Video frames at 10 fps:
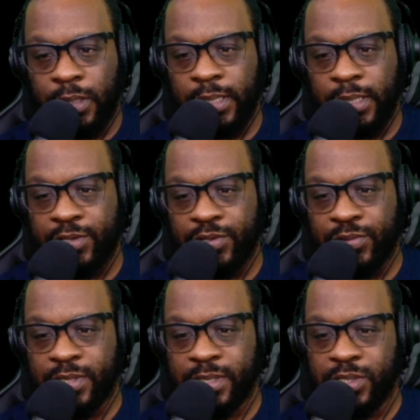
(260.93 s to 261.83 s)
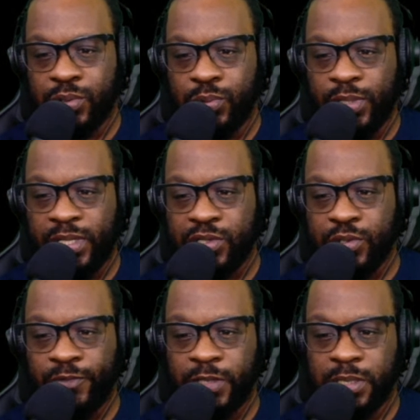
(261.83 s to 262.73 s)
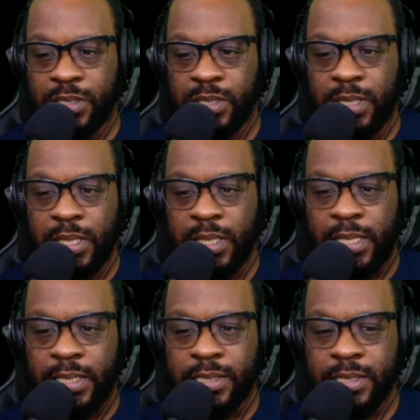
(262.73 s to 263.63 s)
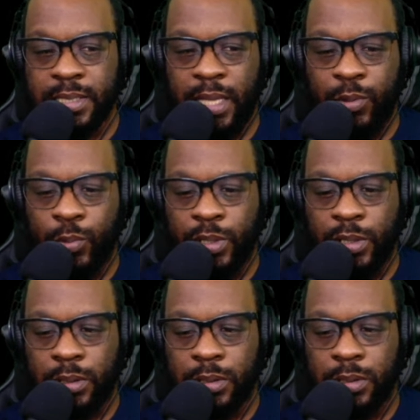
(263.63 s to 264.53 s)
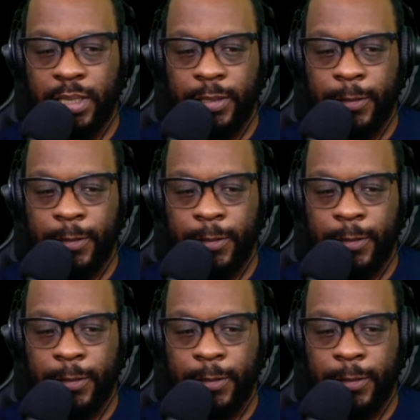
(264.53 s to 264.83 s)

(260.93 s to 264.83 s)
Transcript: cancerous tissue in the cervix, and this is kind of what it looked like.